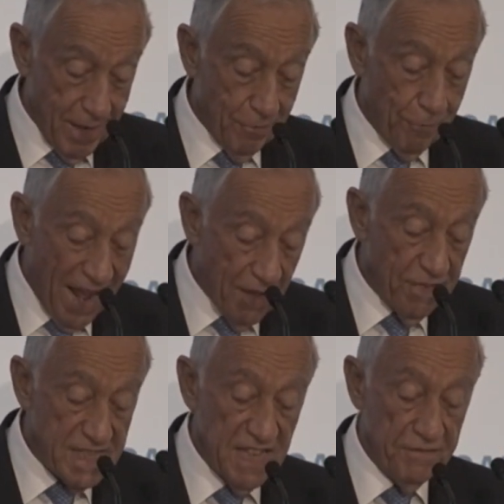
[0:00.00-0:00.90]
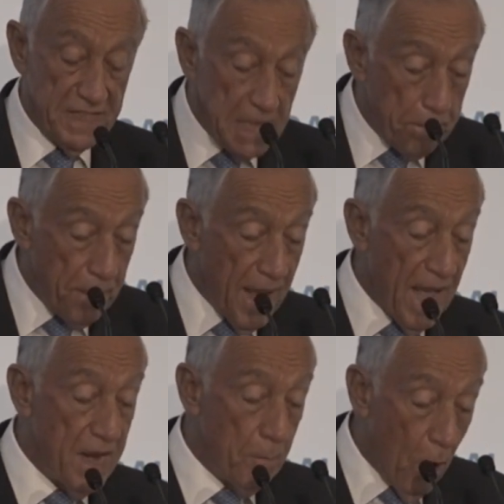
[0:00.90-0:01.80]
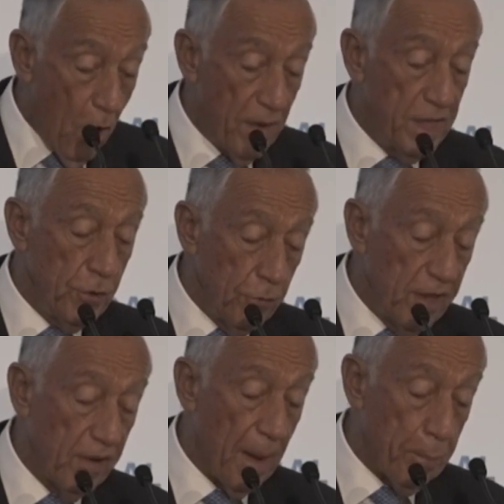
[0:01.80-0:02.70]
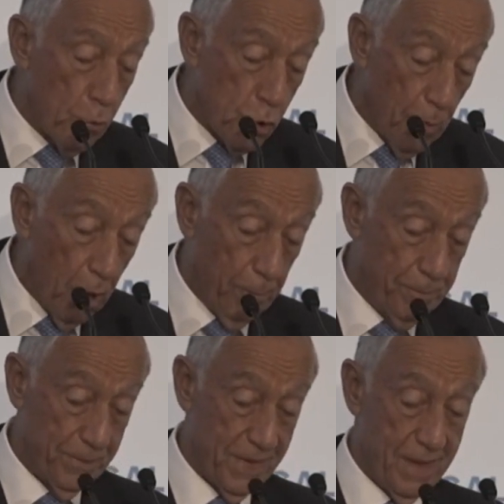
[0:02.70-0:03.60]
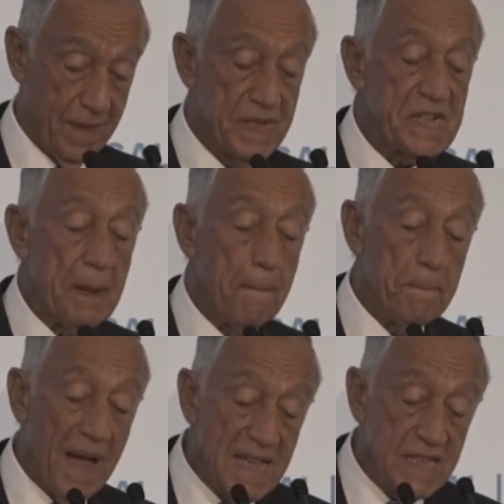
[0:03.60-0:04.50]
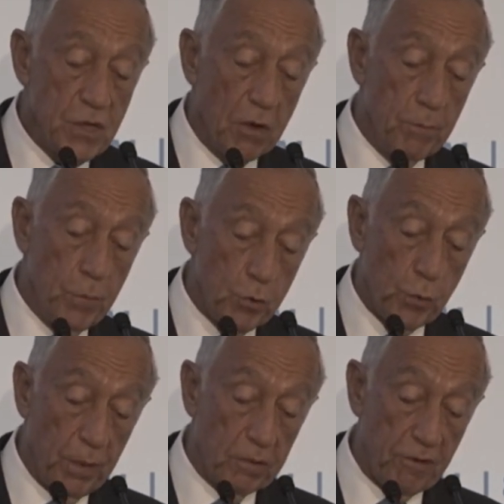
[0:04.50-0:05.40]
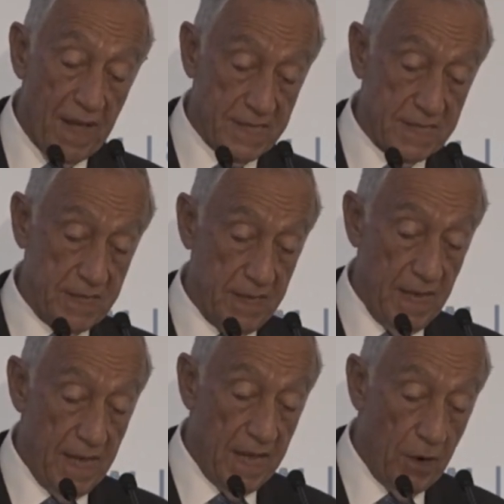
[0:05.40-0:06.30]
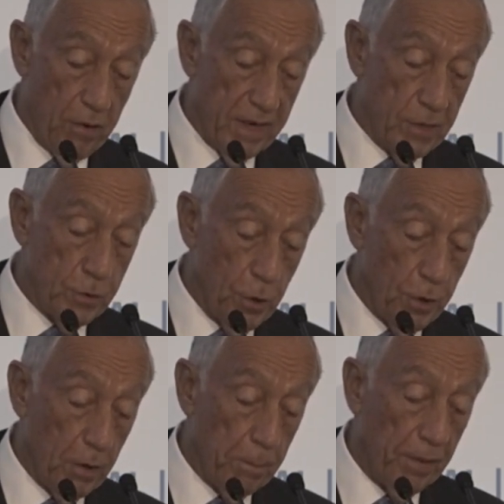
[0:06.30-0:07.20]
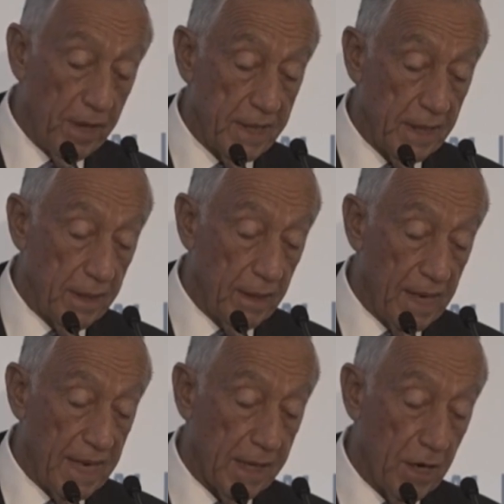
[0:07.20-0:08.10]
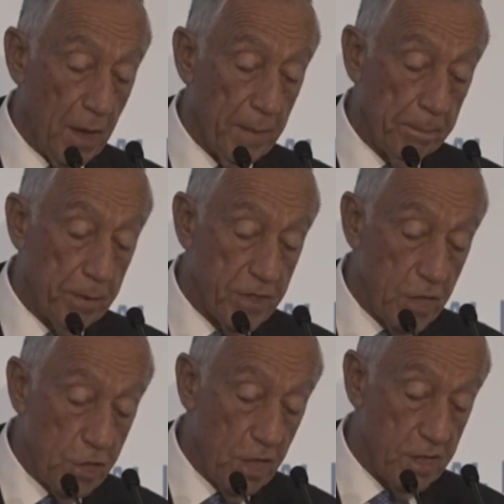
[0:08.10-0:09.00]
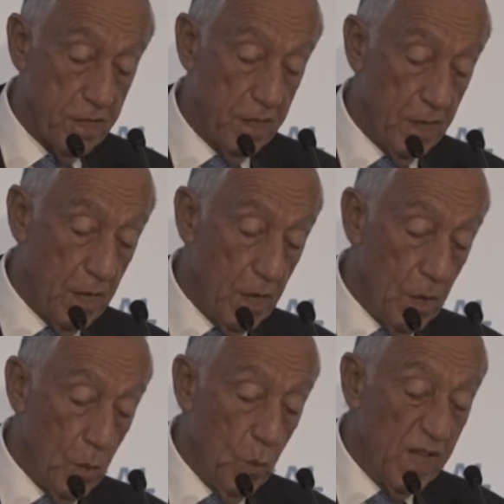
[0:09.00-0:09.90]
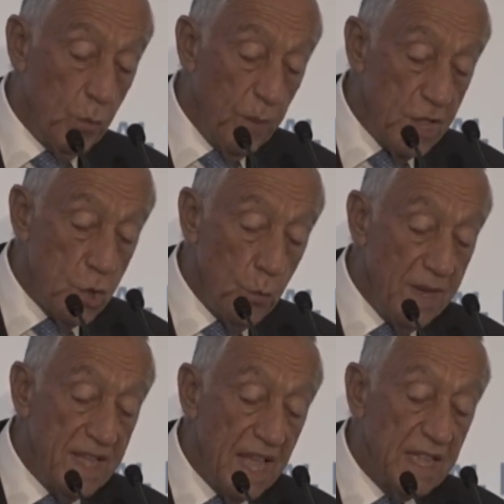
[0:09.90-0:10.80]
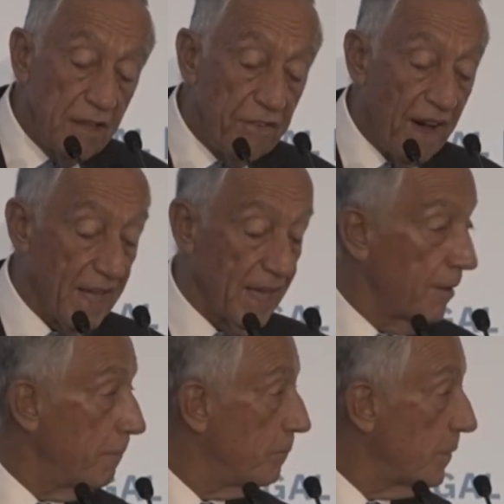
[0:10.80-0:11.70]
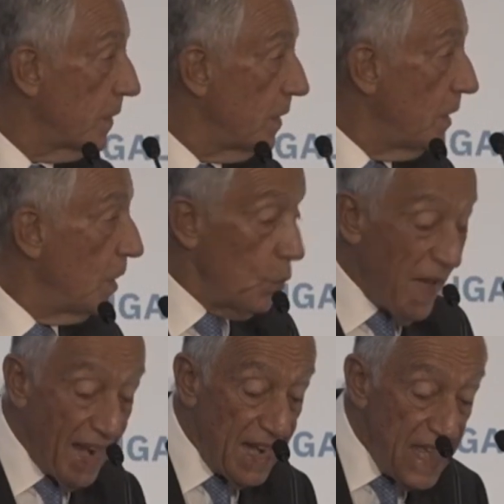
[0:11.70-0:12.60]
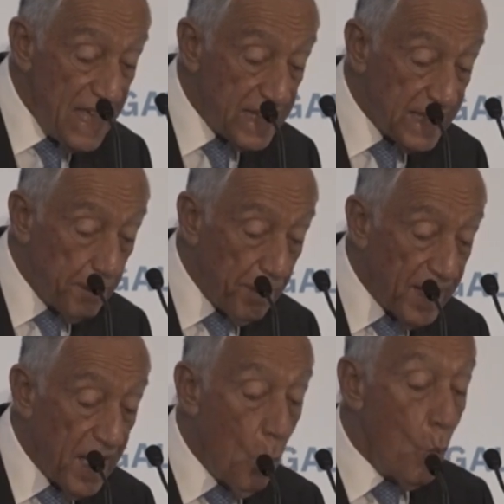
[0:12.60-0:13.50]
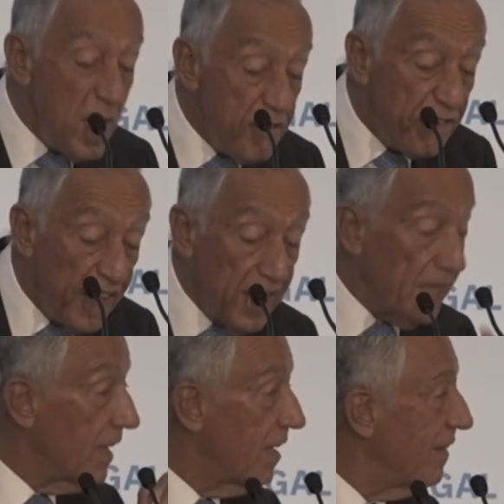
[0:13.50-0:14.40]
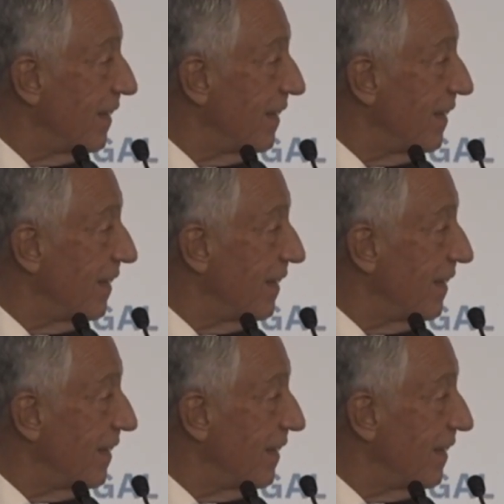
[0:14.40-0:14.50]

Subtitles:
drivers of deeper and more enduring rapprochement, based on mutual trust and on internal political and economic procedures with which we identify. We are linked by a we feeling,